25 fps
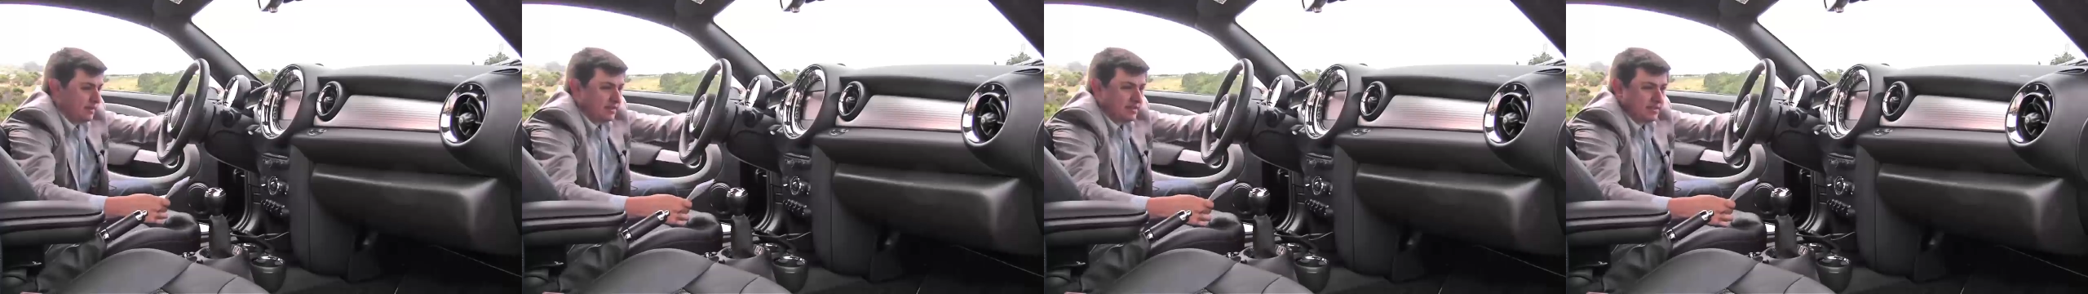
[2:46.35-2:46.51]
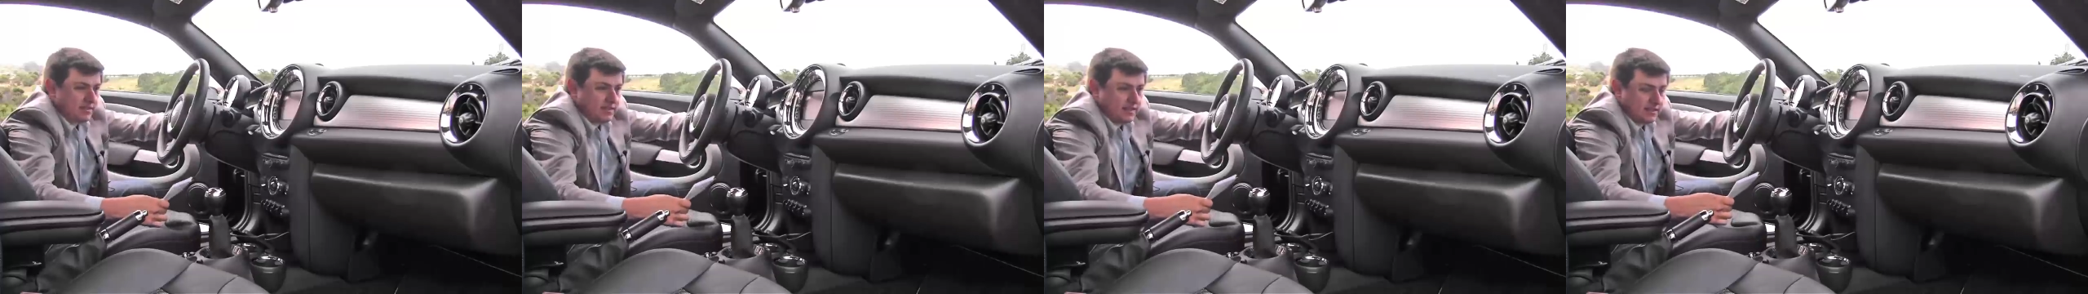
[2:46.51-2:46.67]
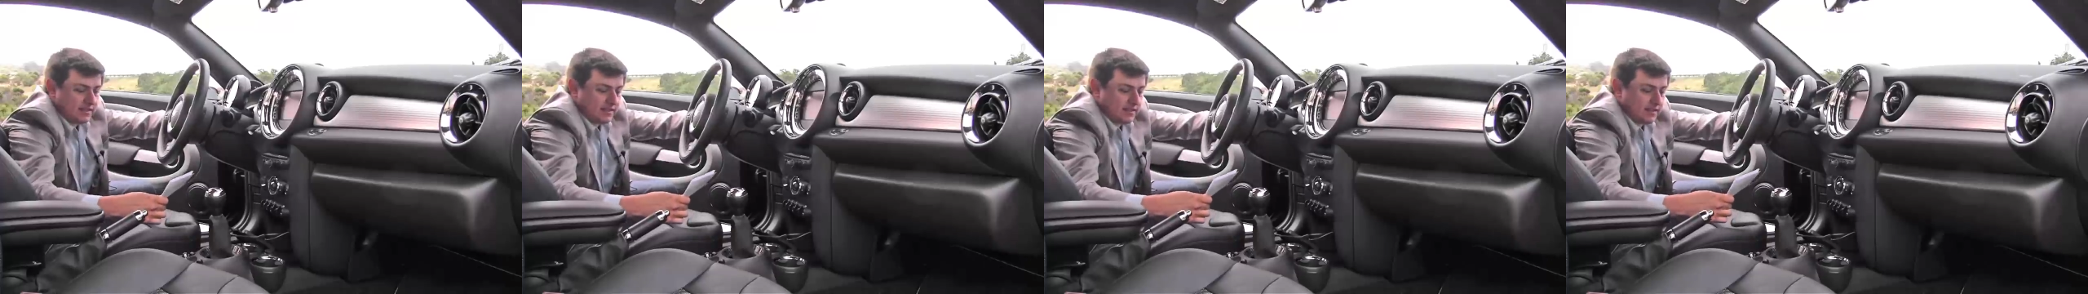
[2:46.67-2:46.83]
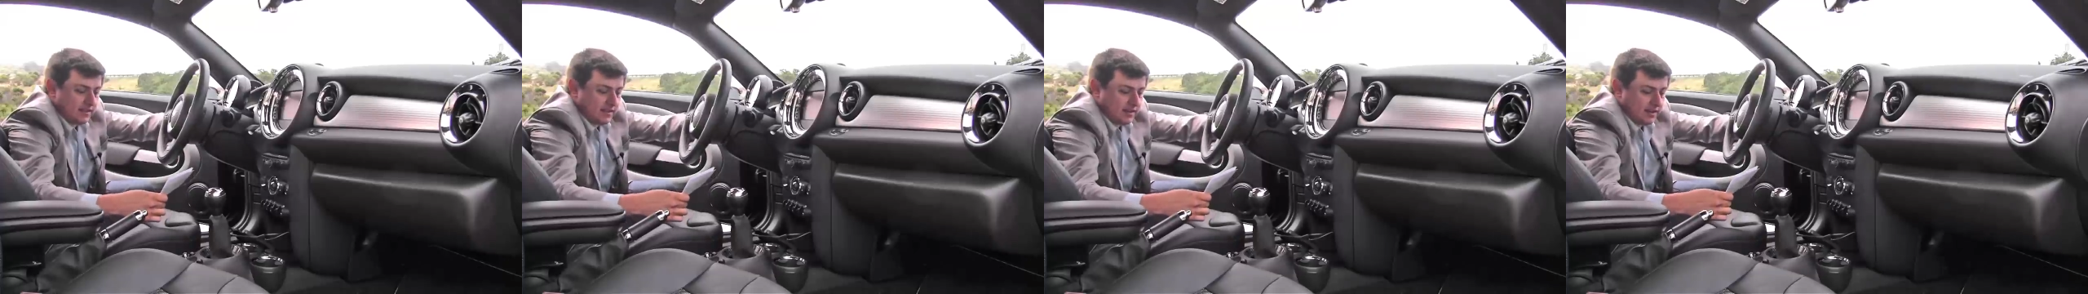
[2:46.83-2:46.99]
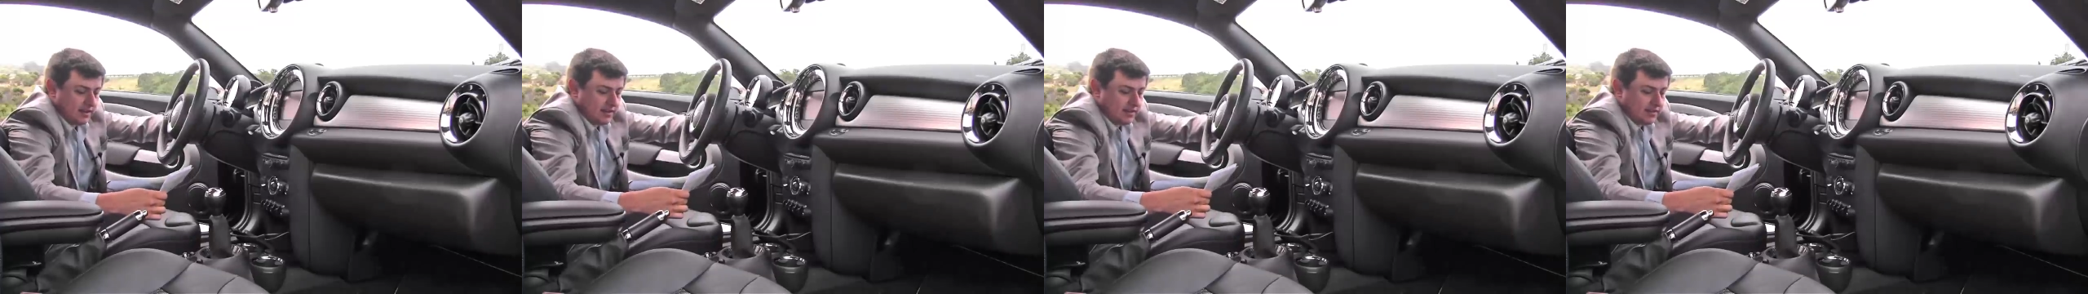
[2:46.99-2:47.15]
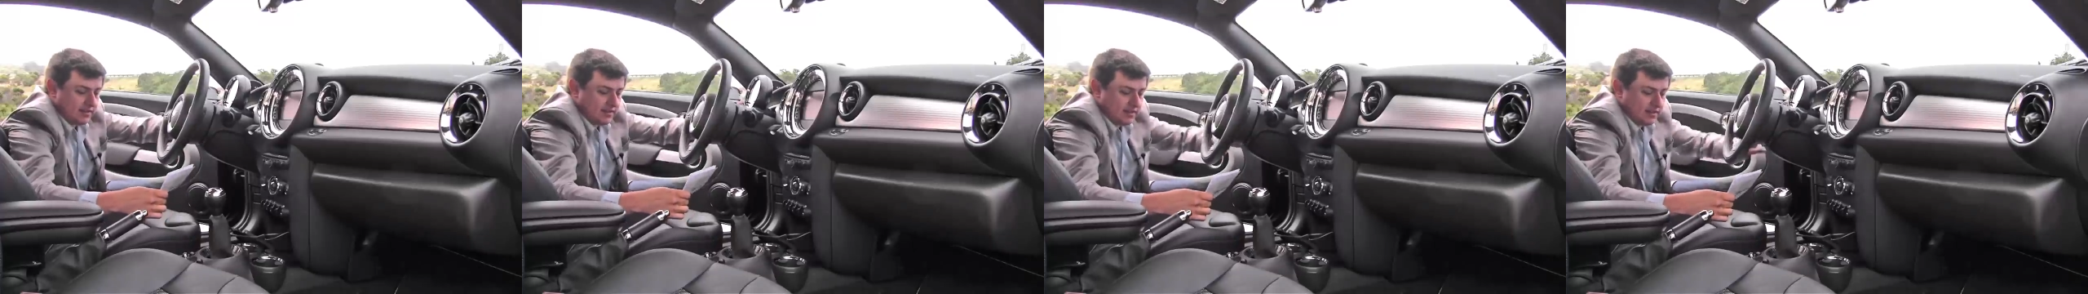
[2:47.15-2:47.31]
that's this uh,
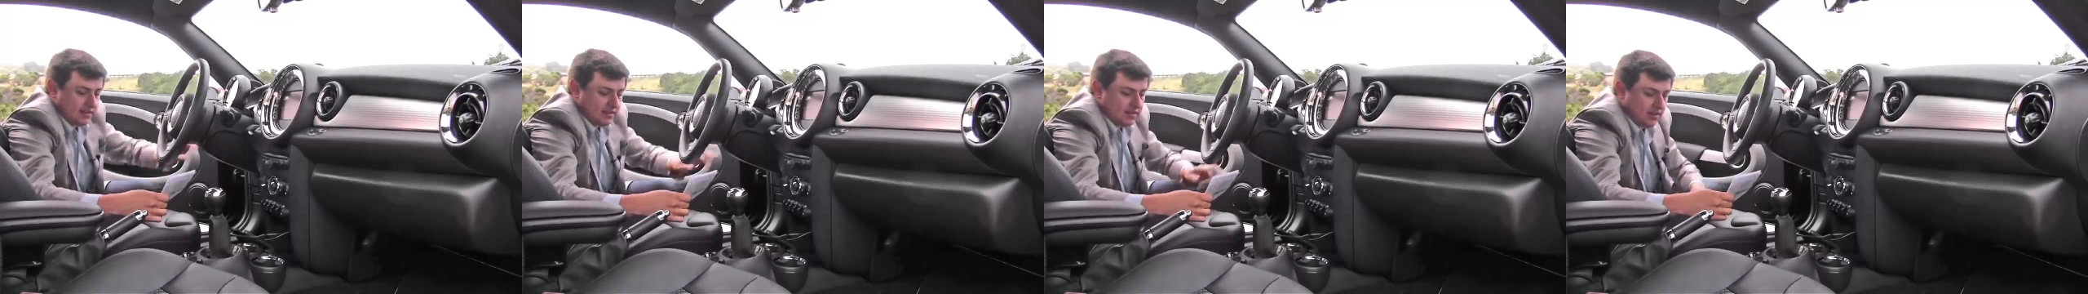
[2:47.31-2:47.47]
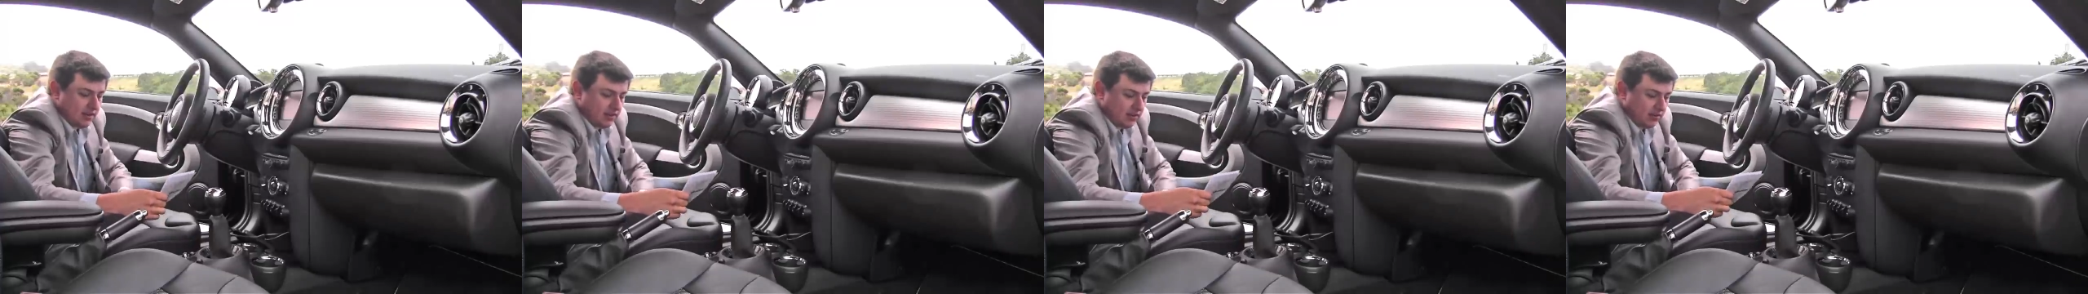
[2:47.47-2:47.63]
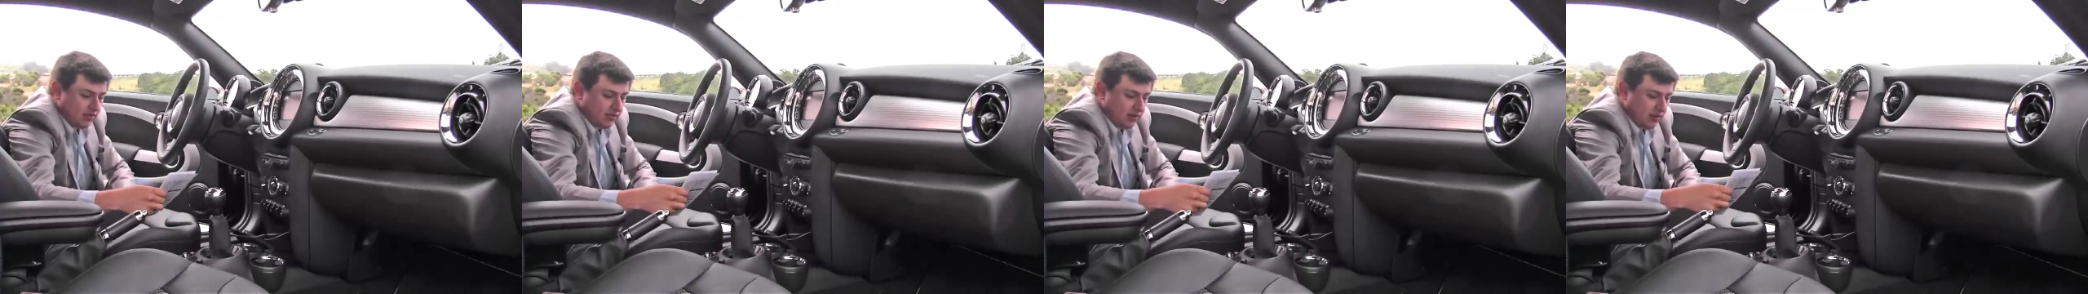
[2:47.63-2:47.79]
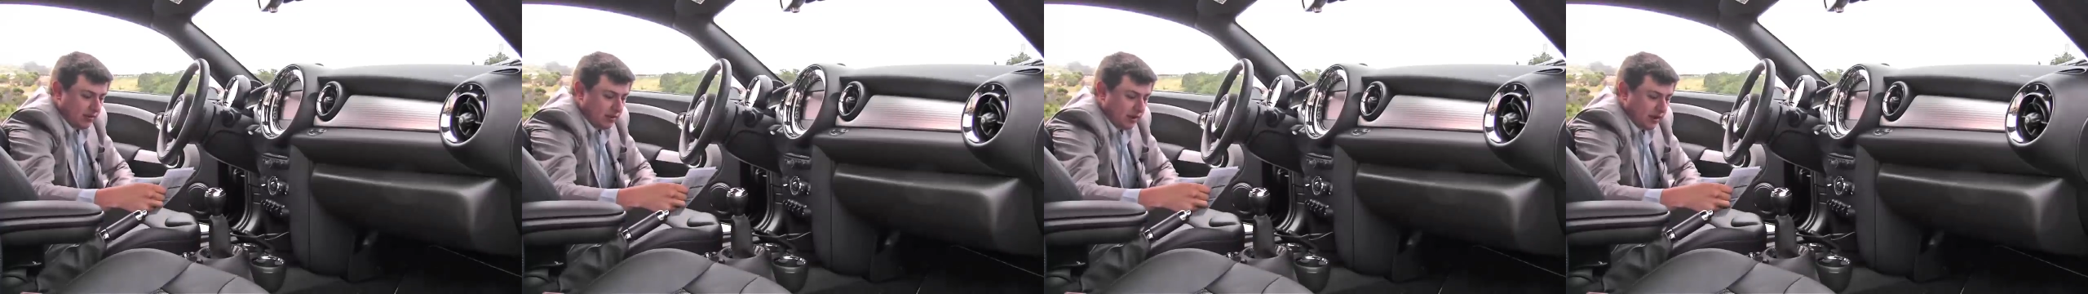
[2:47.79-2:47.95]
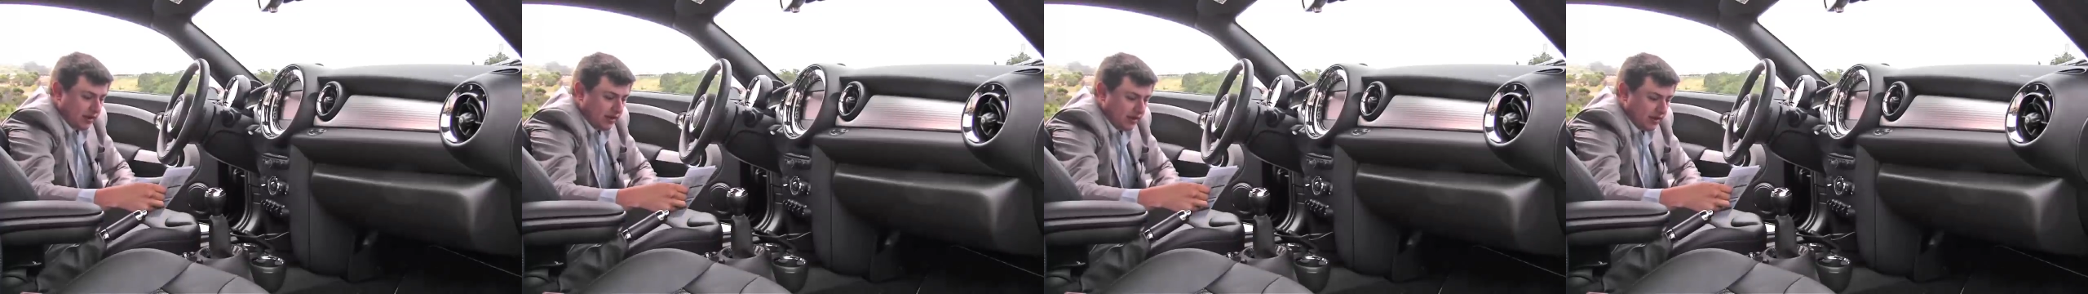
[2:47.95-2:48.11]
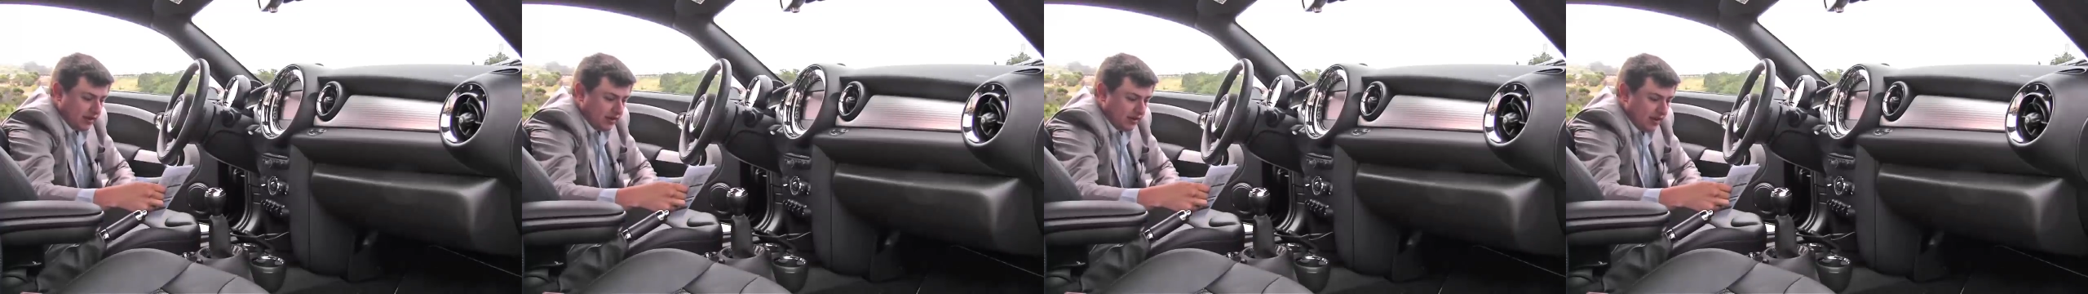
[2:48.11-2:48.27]
nice interior trim
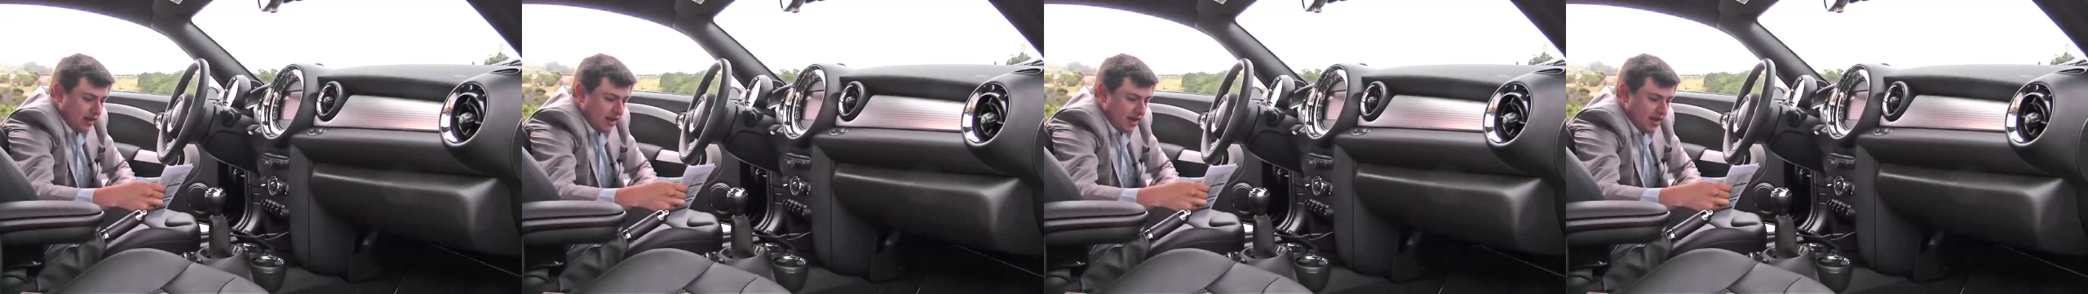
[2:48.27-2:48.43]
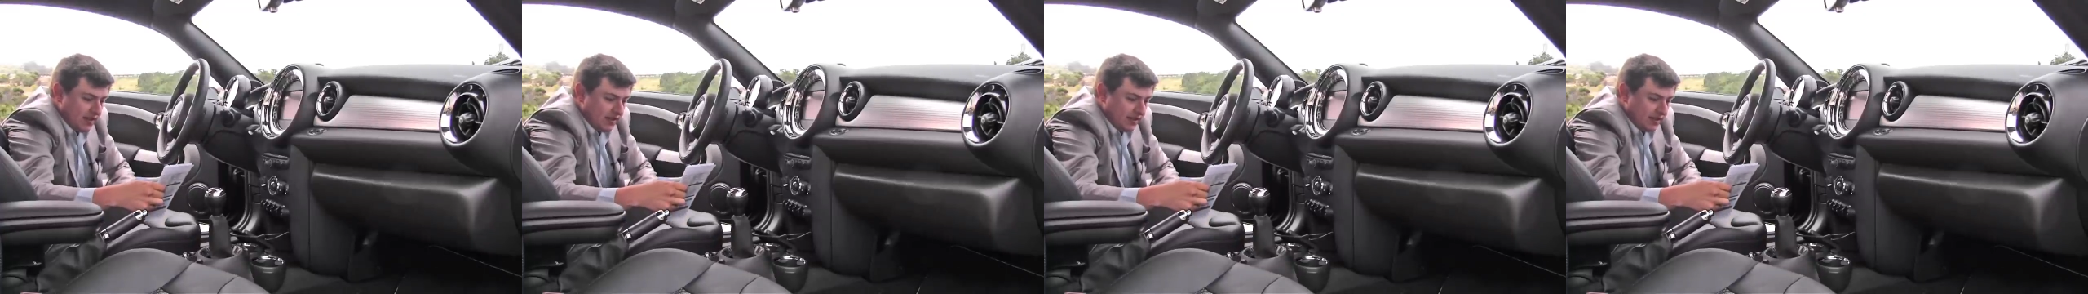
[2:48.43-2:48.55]
right here,